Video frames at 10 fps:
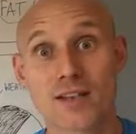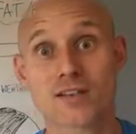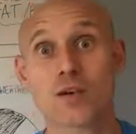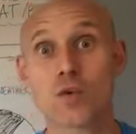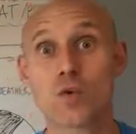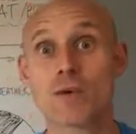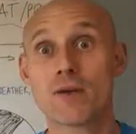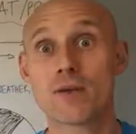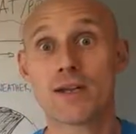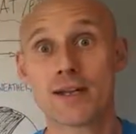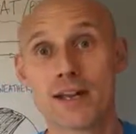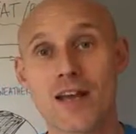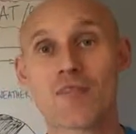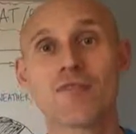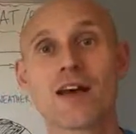us hormonally, and
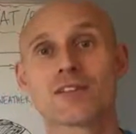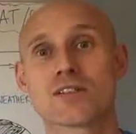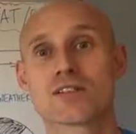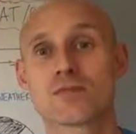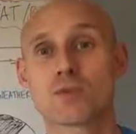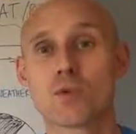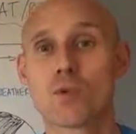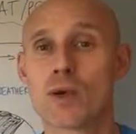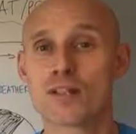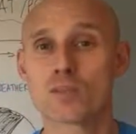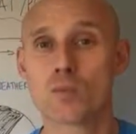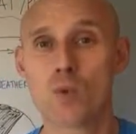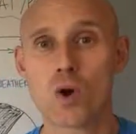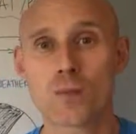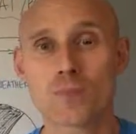it affects us in more ways than
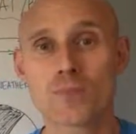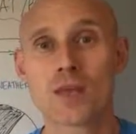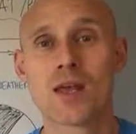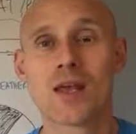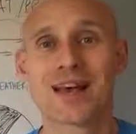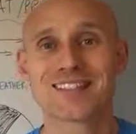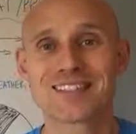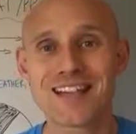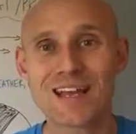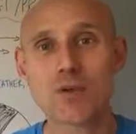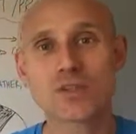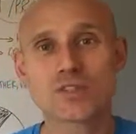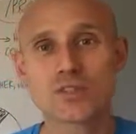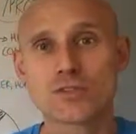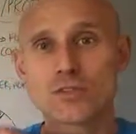one. And today I wanted
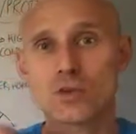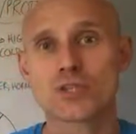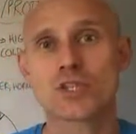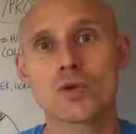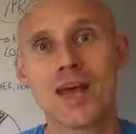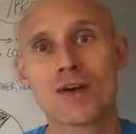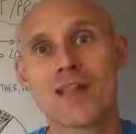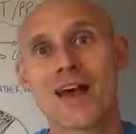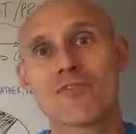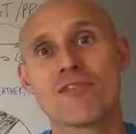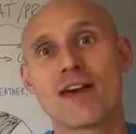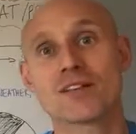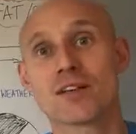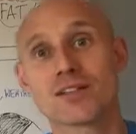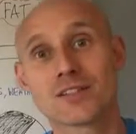just to talk to you how that
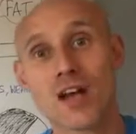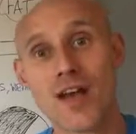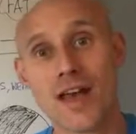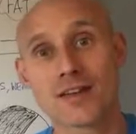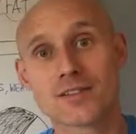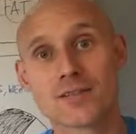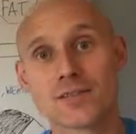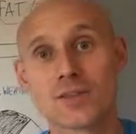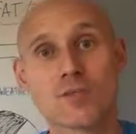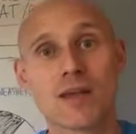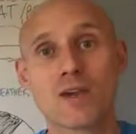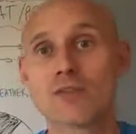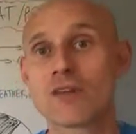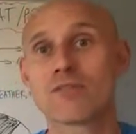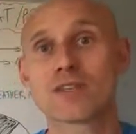affects our diet. You may
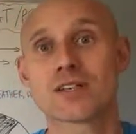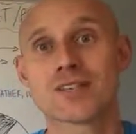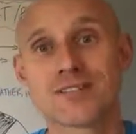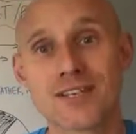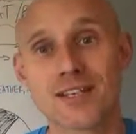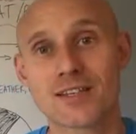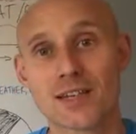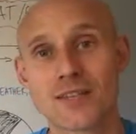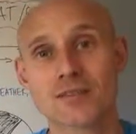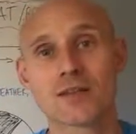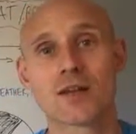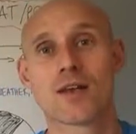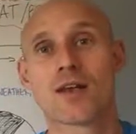not have even considered this,